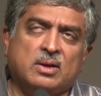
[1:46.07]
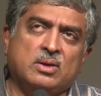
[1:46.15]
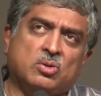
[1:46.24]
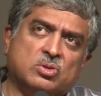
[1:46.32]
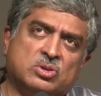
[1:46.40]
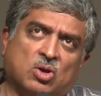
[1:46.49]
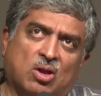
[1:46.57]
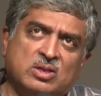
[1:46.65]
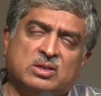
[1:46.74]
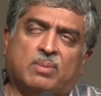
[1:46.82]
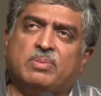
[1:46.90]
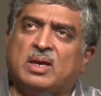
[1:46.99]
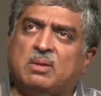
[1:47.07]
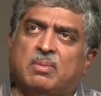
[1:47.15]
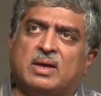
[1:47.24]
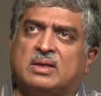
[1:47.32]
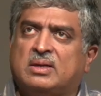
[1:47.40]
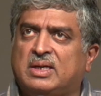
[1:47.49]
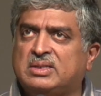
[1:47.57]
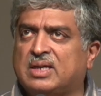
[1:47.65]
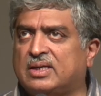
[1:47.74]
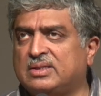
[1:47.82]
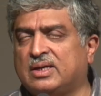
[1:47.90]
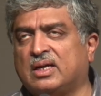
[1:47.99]
you solve something by
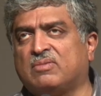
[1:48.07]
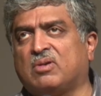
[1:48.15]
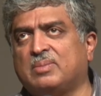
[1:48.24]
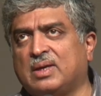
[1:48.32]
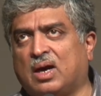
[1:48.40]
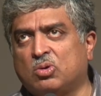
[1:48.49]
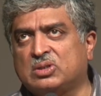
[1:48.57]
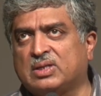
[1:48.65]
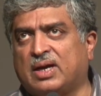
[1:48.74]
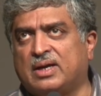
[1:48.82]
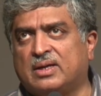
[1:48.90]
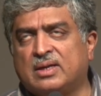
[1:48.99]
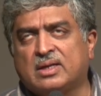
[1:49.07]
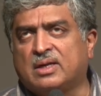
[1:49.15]
criticizing it from the outside.